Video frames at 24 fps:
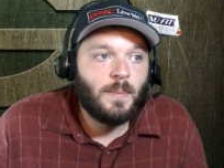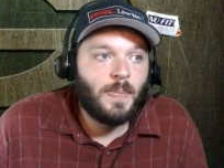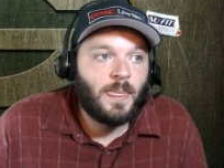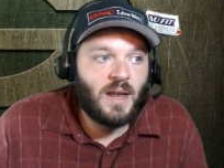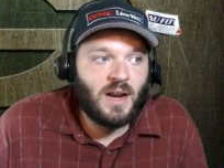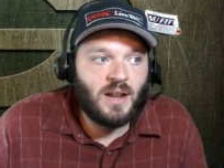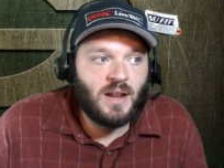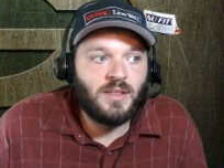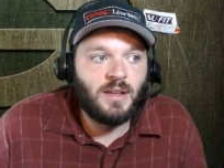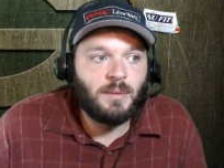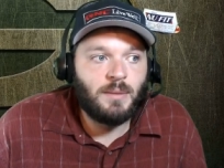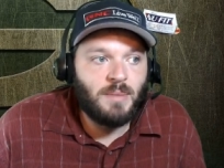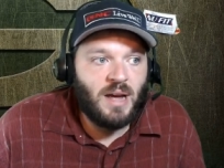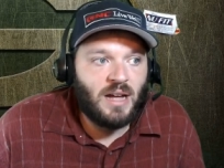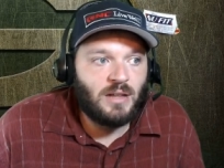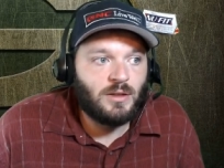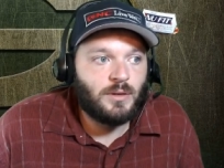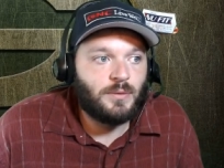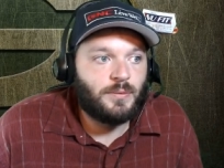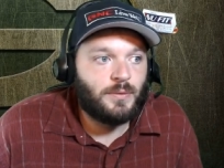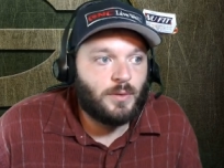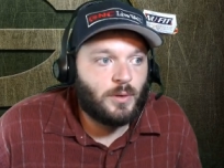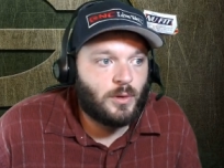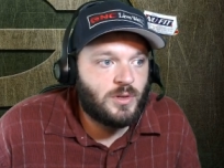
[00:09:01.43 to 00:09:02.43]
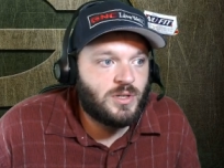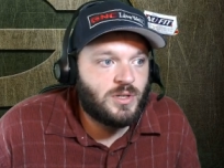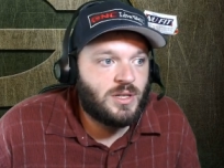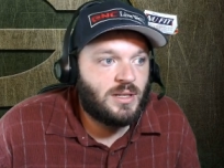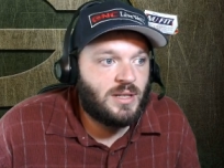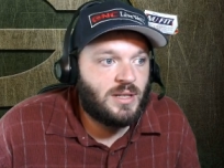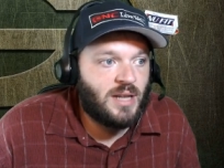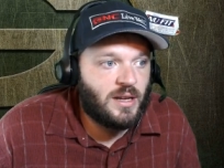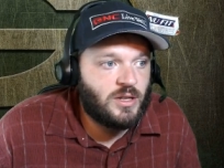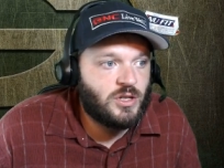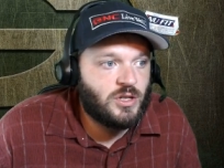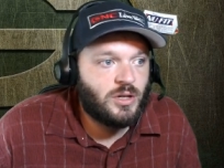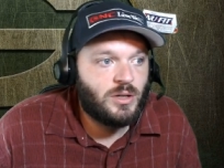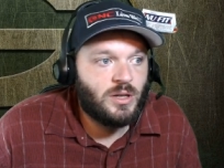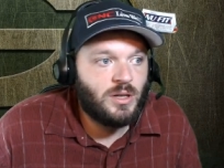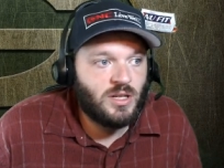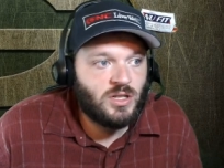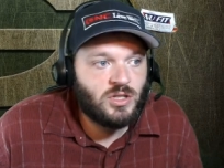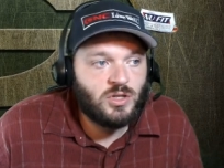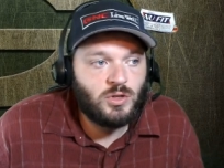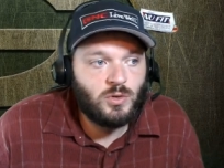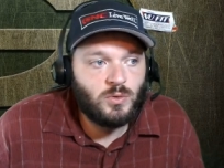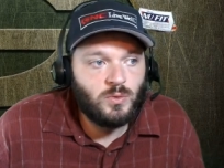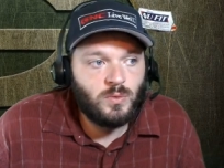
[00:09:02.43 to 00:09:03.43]
And I think Matt LaFleur's intention
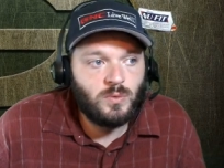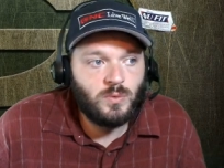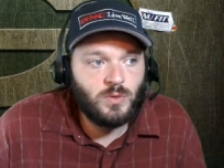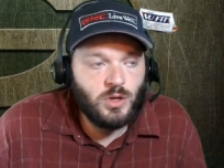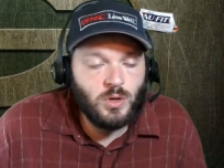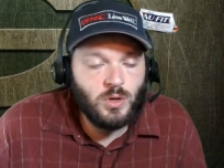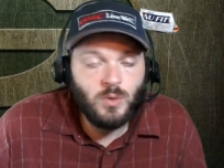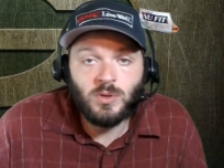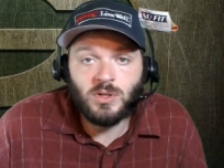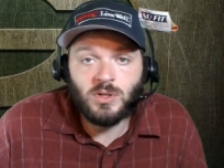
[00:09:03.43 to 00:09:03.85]
is to use